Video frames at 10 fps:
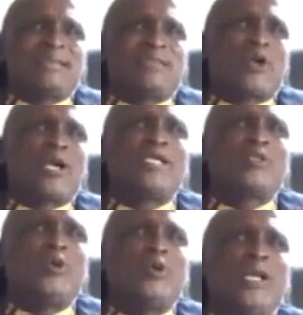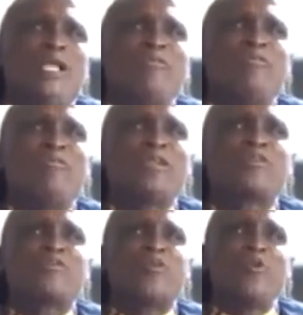talking to a
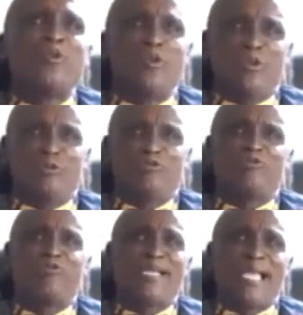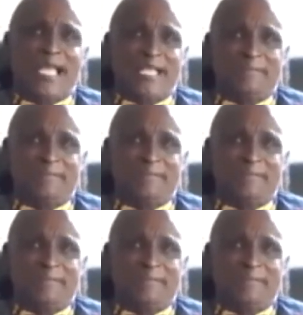faithful father.